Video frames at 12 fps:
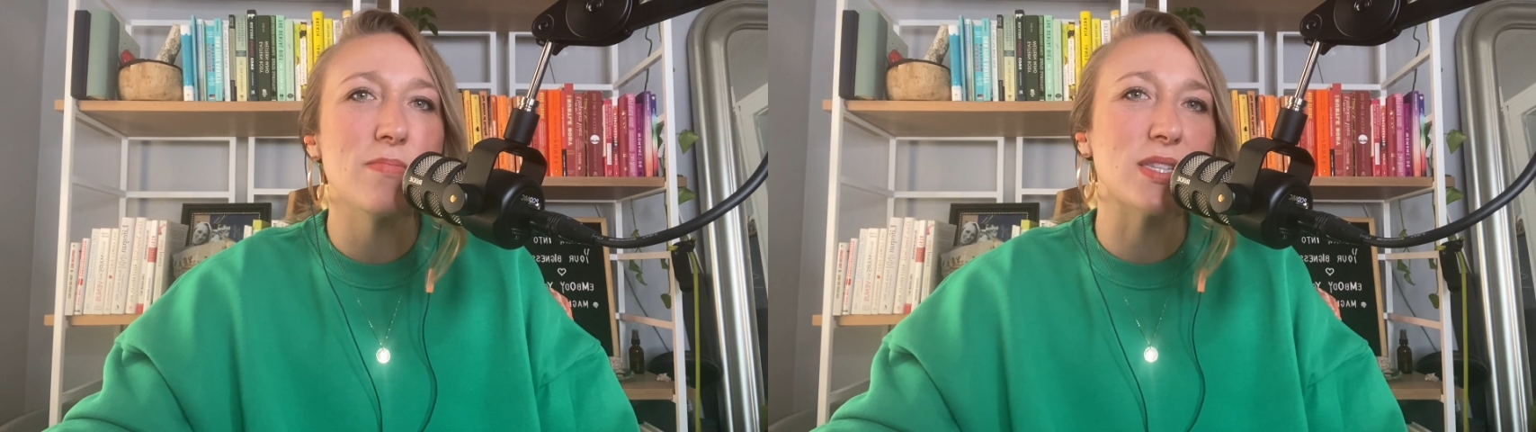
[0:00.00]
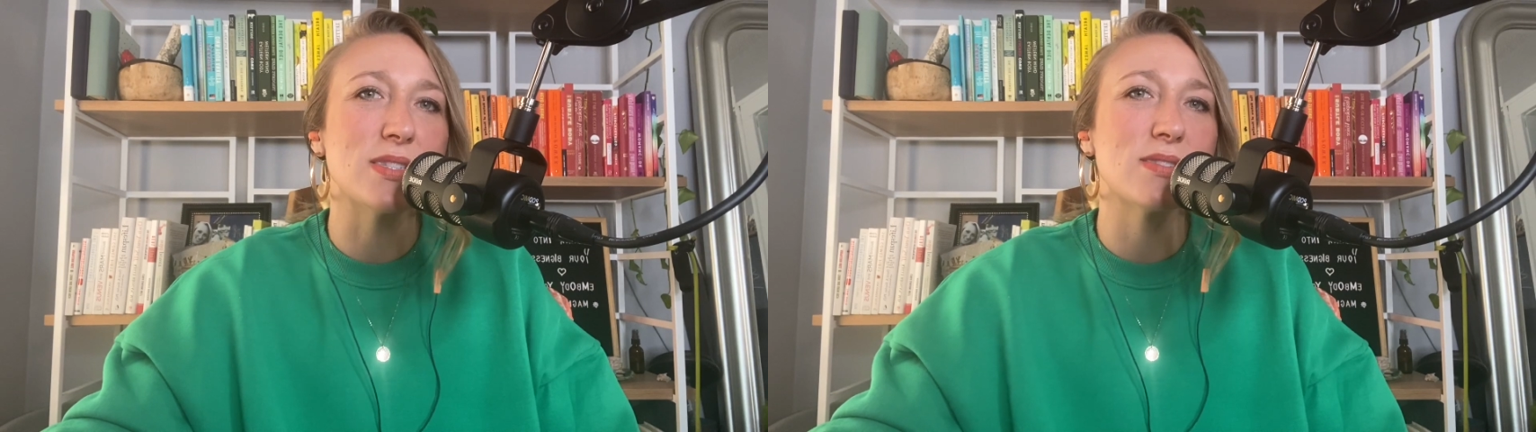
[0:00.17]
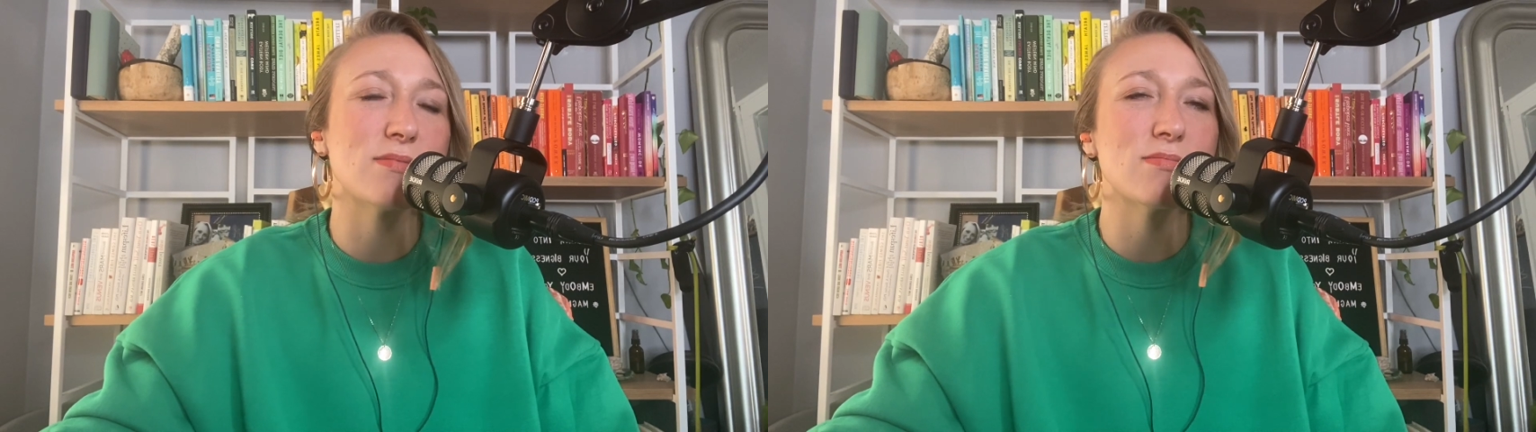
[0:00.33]

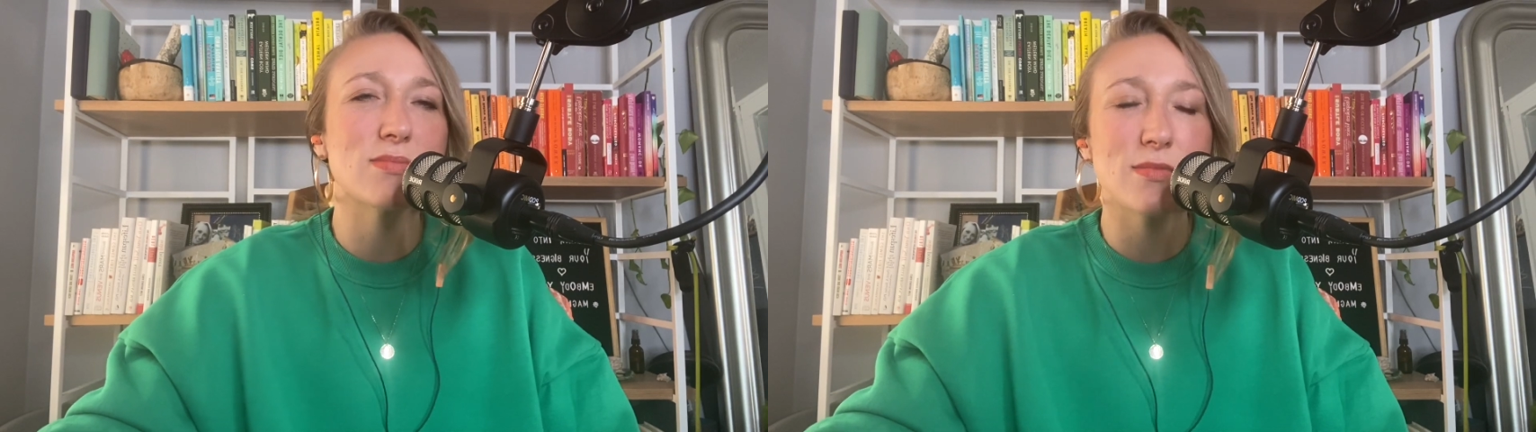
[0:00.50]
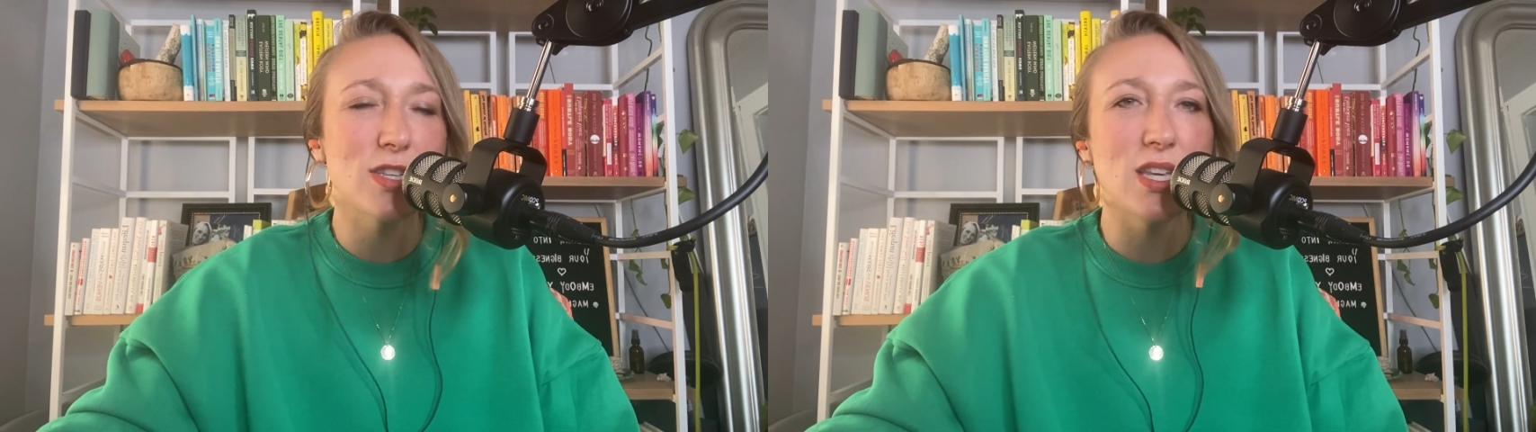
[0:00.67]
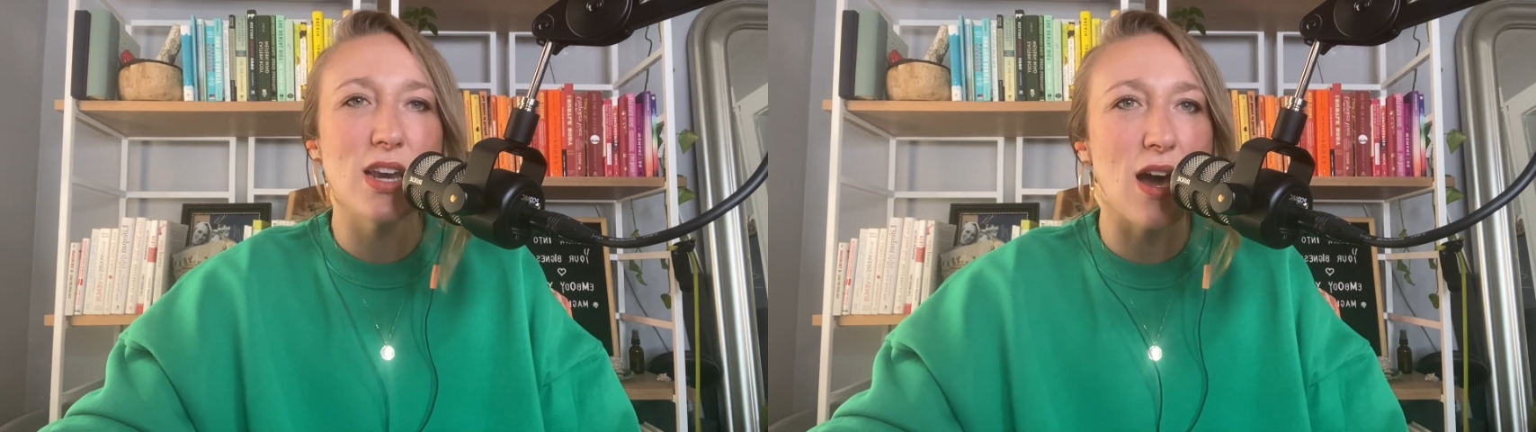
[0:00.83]
That's
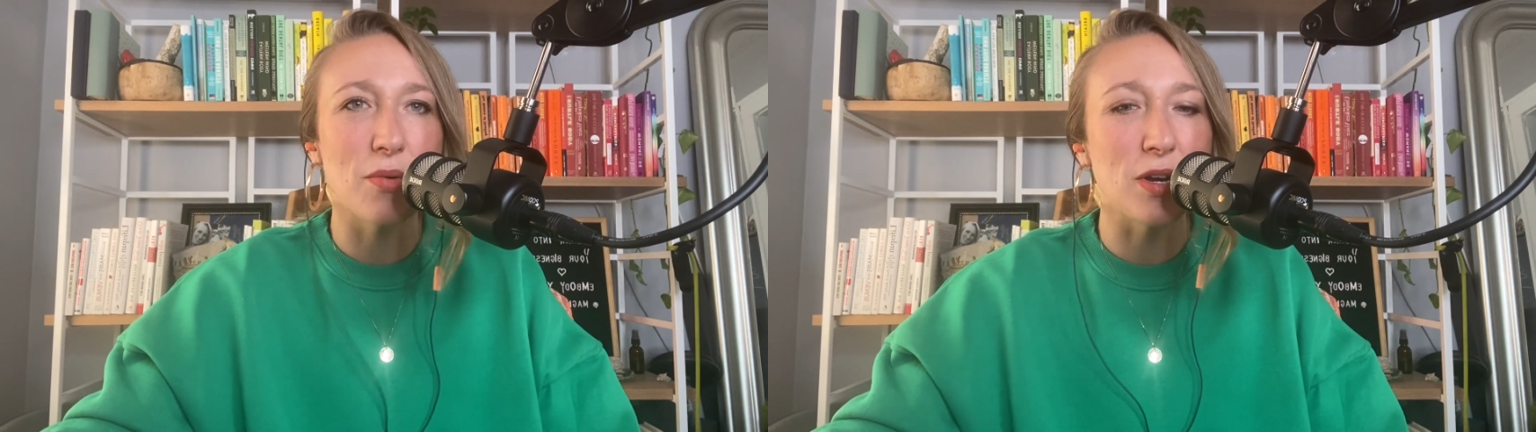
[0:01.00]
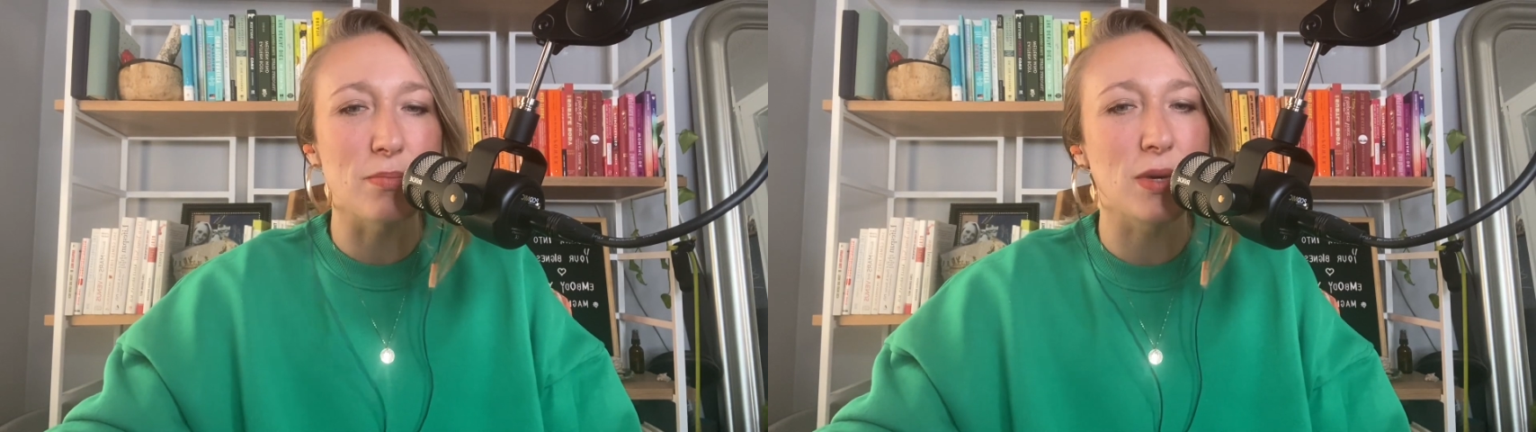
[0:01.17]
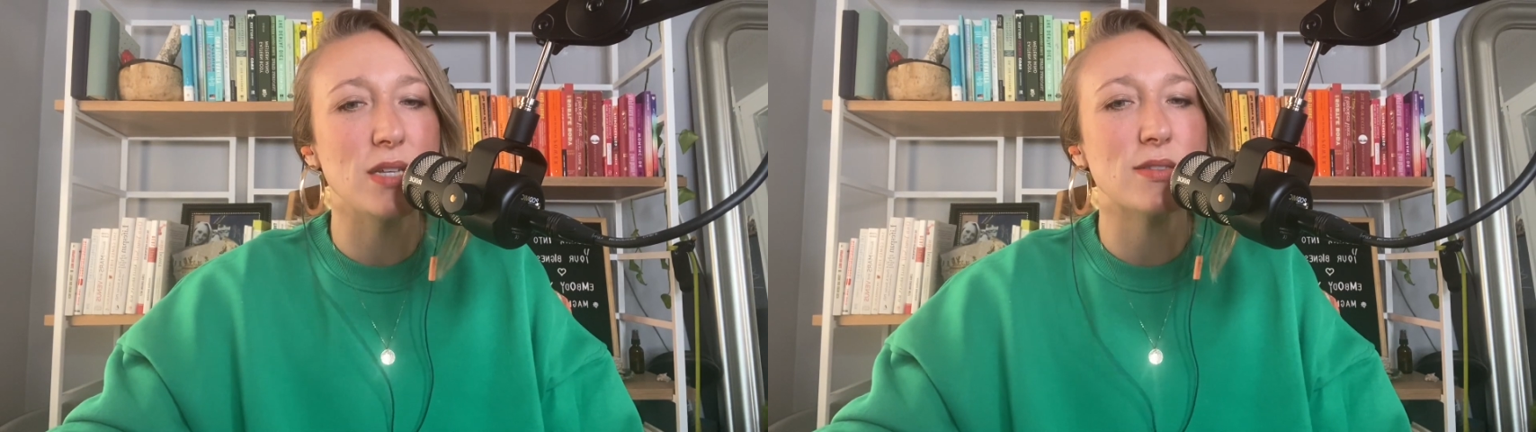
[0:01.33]
really not what
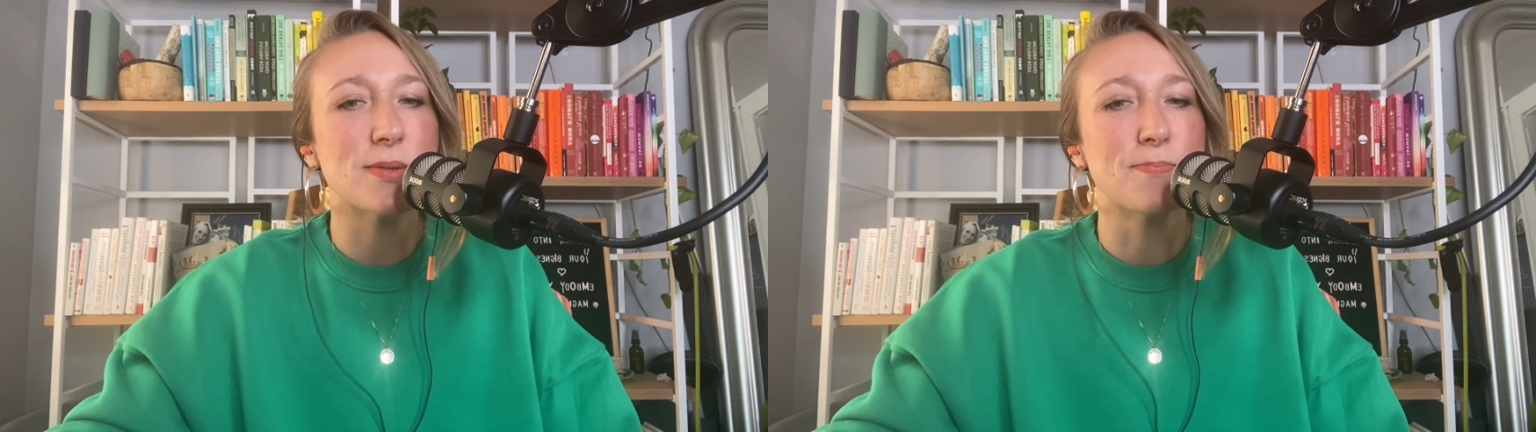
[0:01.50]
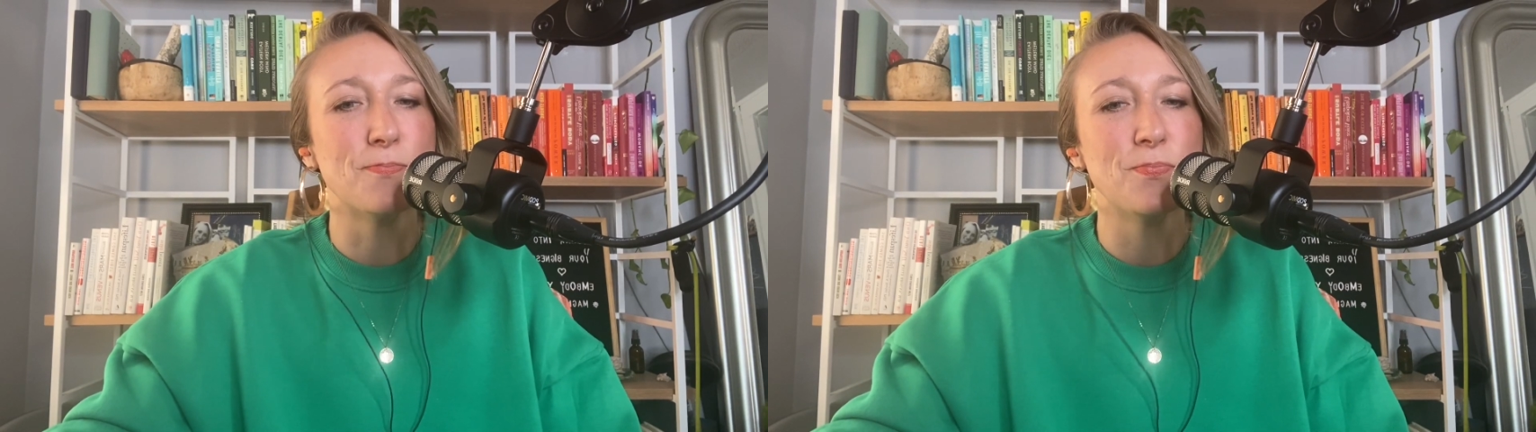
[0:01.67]
it means.